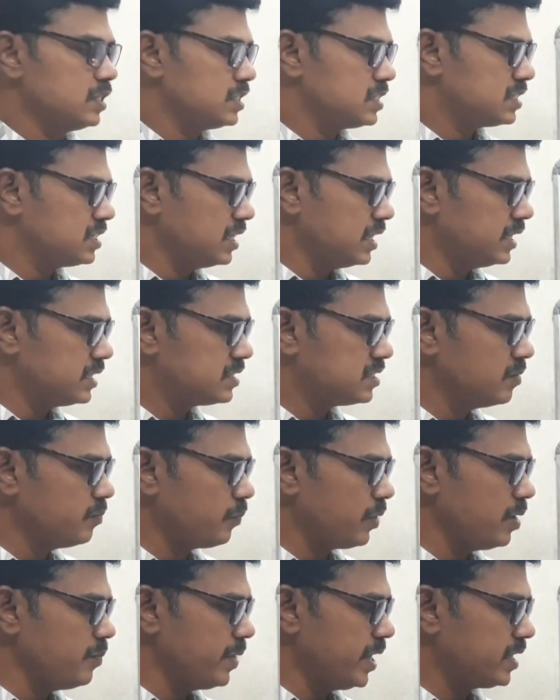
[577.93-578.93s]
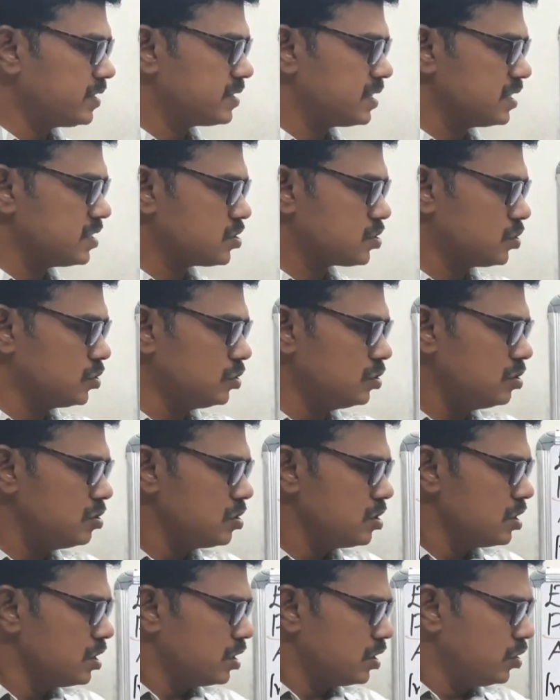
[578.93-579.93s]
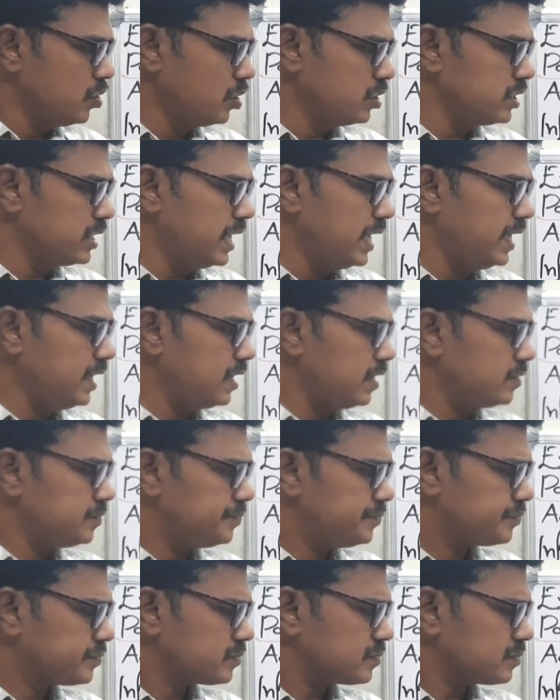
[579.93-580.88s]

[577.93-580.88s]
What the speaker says: See, it simply makes us to know that